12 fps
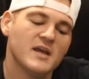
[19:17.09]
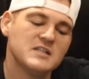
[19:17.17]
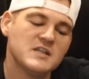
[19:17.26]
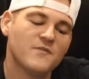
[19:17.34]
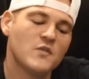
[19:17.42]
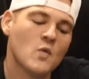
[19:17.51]

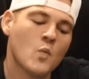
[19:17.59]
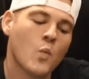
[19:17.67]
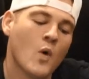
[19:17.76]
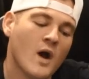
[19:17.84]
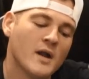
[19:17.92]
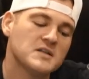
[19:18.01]
is if you
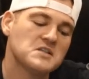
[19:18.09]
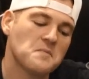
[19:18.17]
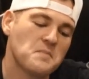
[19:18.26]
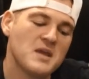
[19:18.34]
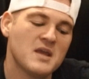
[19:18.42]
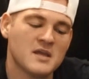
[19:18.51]
want to
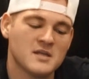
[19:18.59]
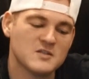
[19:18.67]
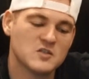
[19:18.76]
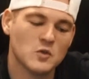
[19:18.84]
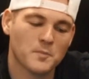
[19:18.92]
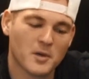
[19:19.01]
be in a
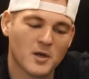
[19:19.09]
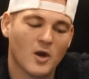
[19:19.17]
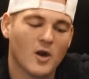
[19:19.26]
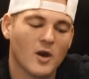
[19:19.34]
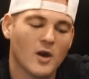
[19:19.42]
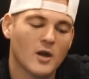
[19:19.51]

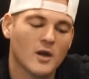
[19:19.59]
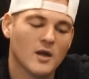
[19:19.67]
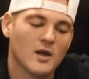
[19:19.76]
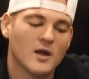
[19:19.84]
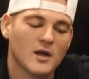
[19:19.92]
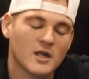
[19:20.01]
supercar
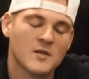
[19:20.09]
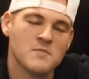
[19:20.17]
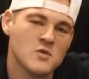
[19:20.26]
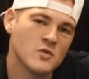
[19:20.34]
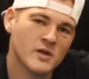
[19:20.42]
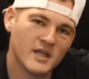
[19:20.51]

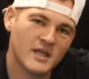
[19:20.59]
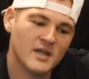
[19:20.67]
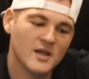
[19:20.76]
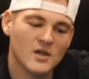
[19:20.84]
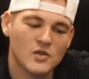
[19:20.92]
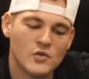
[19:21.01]
community,